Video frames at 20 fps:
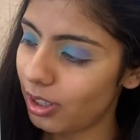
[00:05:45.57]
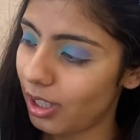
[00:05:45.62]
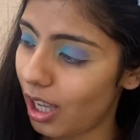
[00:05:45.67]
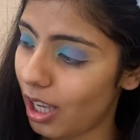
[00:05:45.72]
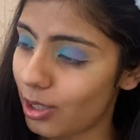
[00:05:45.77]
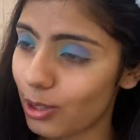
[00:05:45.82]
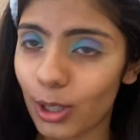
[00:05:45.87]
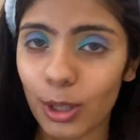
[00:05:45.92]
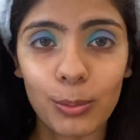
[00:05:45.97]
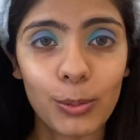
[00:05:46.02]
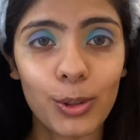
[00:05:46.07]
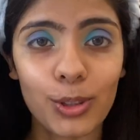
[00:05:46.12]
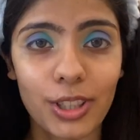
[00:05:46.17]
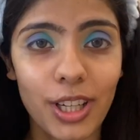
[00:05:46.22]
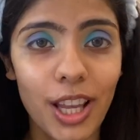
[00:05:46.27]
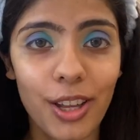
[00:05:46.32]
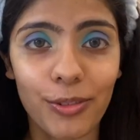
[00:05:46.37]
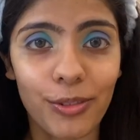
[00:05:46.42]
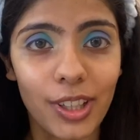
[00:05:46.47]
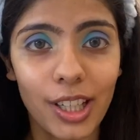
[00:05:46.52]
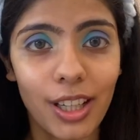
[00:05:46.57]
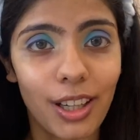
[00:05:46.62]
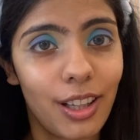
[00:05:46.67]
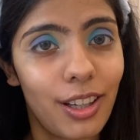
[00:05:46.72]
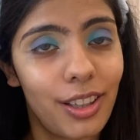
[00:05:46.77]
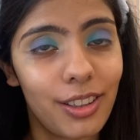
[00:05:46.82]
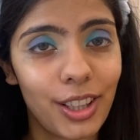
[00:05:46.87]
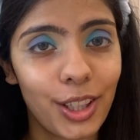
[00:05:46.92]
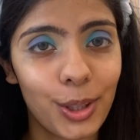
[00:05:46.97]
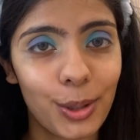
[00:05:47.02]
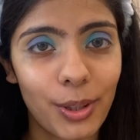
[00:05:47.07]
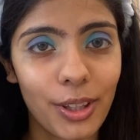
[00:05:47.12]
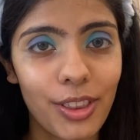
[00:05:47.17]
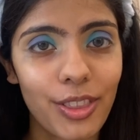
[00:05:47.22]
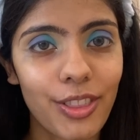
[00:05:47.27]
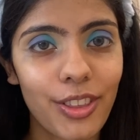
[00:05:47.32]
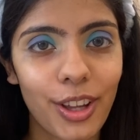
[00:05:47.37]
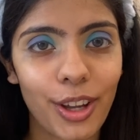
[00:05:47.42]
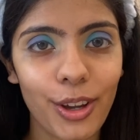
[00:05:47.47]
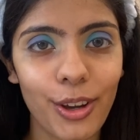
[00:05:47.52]
It has almost every color that you
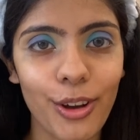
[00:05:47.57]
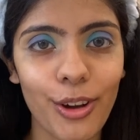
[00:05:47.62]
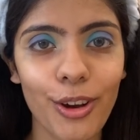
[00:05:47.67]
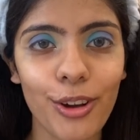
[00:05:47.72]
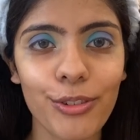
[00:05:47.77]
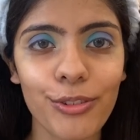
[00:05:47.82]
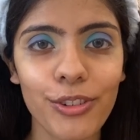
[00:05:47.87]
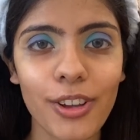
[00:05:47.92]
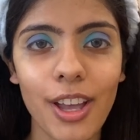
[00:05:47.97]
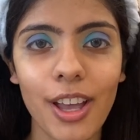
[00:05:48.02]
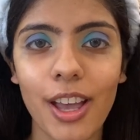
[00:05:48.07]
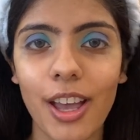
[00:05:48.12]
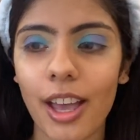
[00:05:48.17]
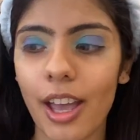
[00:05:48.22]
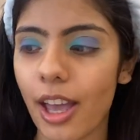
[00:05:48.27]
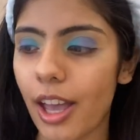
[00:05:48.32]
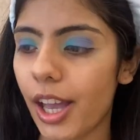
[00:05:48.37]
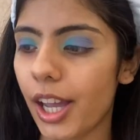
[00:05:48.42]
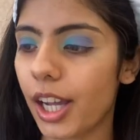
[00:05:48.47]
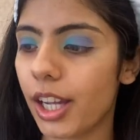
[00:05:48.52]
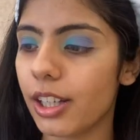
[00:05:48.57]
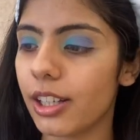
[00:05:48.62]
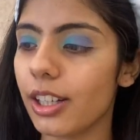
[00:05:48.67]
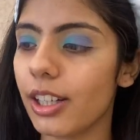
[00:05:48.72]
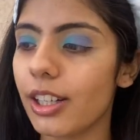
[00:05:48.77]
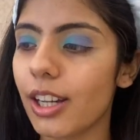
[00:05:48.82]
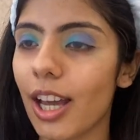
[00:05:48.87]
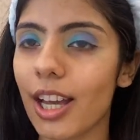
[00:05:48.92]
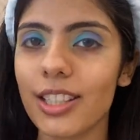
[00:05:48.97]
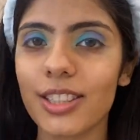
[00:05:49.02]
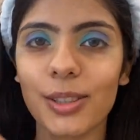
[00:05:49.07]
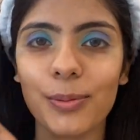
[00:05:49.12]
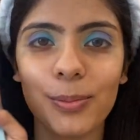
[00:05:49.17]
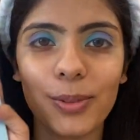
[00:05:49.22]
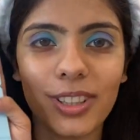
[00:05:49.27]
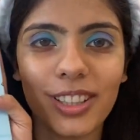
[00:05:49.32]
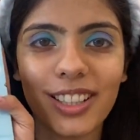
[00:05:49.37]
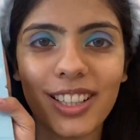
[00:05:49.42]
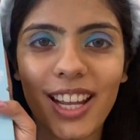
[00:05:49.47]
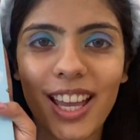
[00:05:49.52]
can think of, and it has a
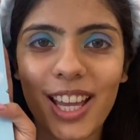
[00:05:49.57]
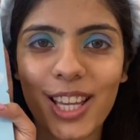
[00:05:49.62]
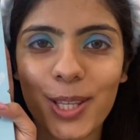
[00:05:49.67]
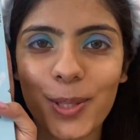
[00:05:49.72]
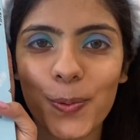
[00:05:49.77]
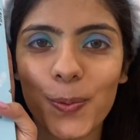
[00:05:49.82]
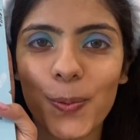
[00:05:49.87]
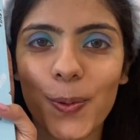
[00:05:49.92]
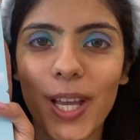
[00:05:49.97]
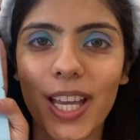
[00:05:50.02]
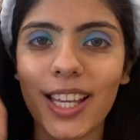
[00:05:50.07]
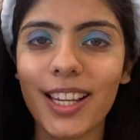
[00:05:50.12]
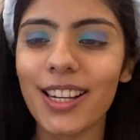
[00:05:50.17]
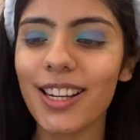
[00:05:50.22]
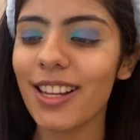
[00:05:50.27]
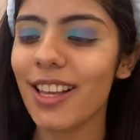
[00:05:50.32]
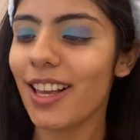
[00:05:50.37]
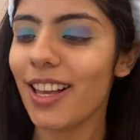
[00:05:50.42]
mirror as well.